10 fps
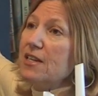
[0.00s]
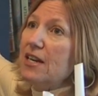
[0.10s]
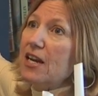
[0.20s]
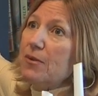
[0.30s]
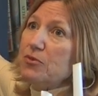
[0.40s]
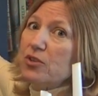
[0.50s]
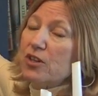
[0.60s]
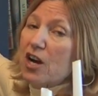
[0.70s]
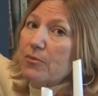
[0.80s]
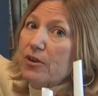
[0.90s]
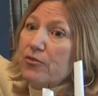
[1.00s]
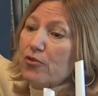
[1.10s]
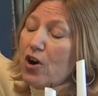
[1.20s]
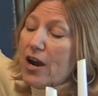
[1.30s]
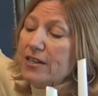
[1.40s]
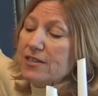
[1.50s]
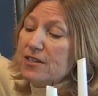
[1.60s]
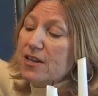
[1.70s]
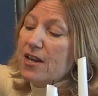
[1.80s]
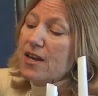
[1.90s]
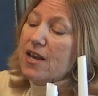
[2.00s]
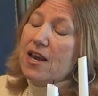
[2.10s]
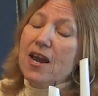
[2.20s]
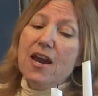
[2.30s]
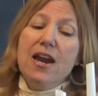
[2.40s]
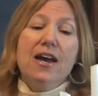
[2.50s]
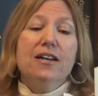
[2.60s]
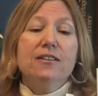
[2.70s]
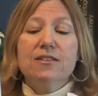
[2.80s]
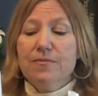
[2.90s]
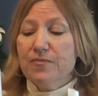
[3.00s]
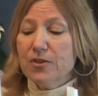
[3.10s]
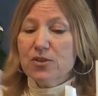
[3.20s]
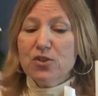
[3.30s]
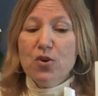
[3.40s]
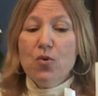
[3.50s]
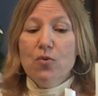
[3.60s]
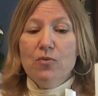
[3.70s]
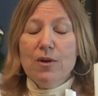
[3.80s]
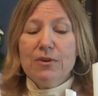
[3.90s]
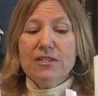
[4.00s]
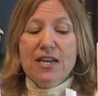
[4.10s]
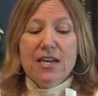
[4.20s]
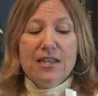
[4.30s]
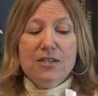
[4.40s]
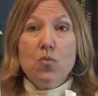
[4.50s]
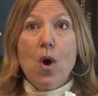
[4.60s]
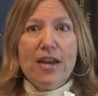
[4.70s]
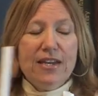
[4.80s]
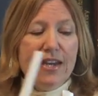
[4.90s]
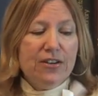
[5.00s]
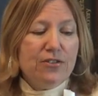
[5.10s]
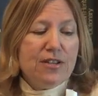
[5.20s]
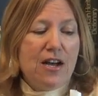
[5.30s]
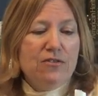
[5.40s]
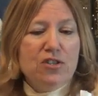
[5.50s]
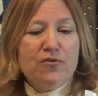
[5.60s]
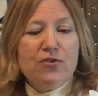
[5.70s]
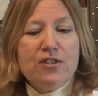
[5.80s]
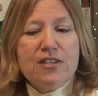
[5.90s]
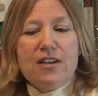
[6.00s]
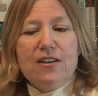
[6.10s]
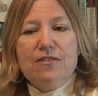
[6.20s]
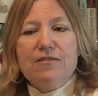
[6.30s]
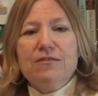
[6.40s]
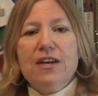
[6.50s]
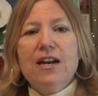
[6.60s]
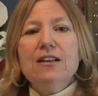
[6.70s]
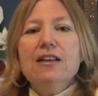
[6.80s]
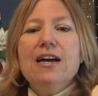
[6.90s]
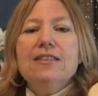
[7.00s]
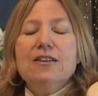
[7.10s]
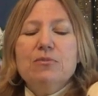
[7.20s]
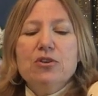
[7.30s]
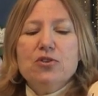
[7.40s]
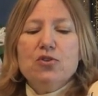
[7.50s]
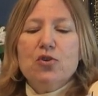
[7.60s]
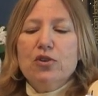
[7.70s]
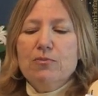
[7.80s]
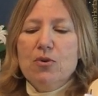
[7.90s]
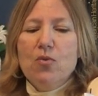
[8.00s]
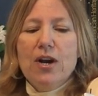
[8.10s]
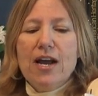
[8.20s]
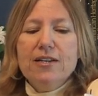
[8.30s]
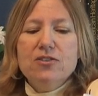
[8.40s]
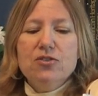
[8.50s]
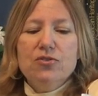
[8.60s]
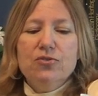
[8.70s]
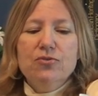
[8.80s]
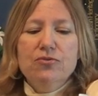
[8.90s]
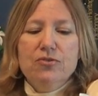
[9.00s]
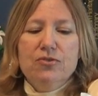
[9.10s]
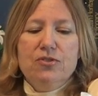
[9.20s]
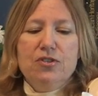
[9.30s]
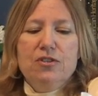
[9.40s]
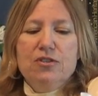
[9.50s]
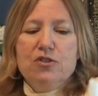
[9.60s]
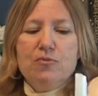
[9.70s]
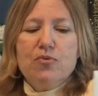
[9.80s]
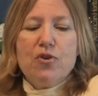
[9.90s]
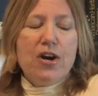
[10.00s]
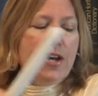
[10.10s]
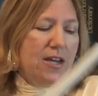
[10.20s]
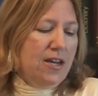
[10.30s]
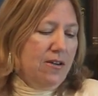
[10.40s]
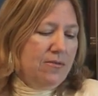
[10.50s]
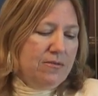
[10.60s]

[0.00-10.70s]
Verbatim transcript: leading up to the coming of Christ. And so I'm going to take these white candles out just for a second, and I'll light them here shortly. But what I do to pray,